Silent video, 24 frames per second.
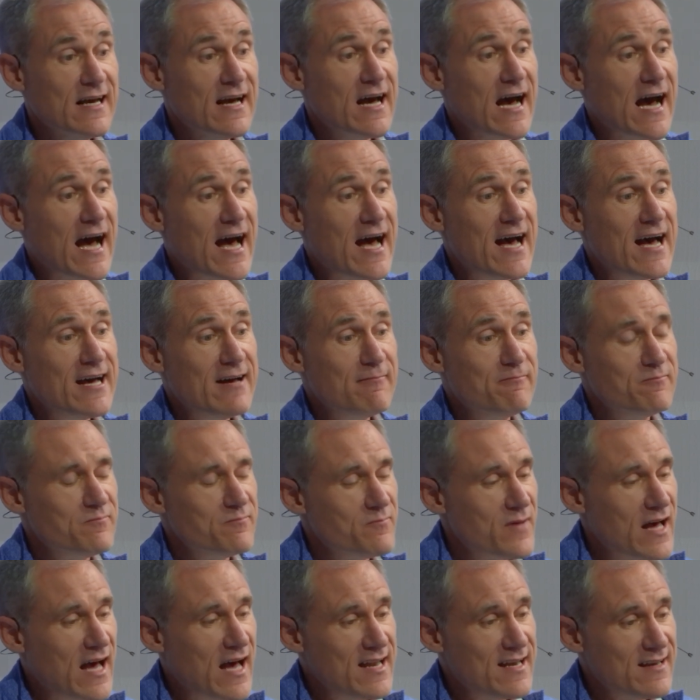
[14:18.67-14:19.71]

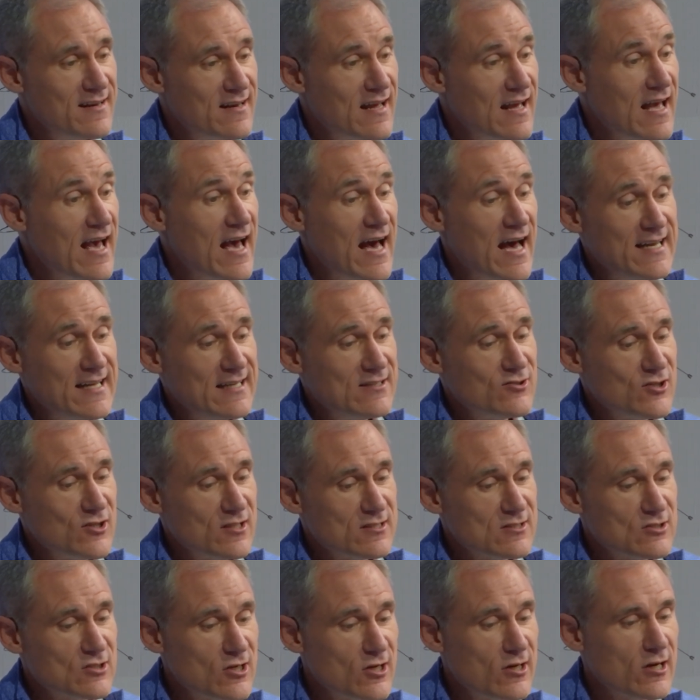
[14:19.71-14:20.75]
and it
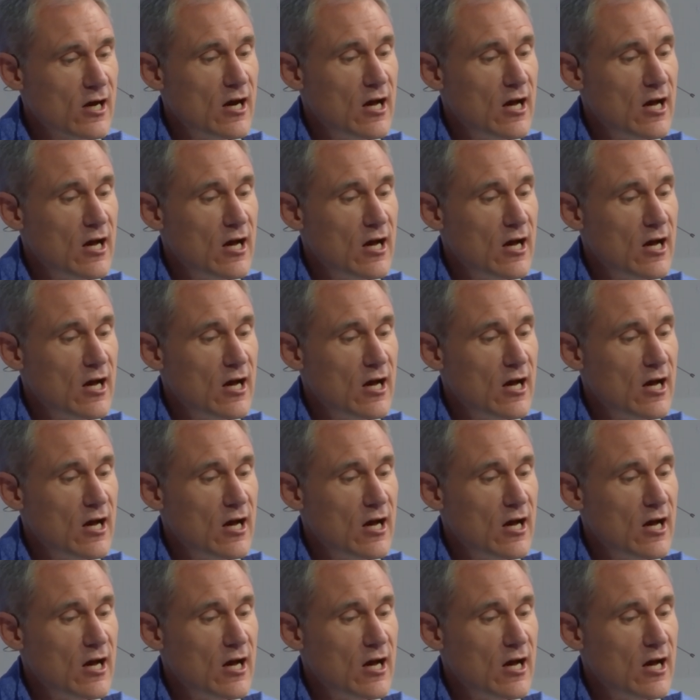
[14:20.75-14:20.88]
just took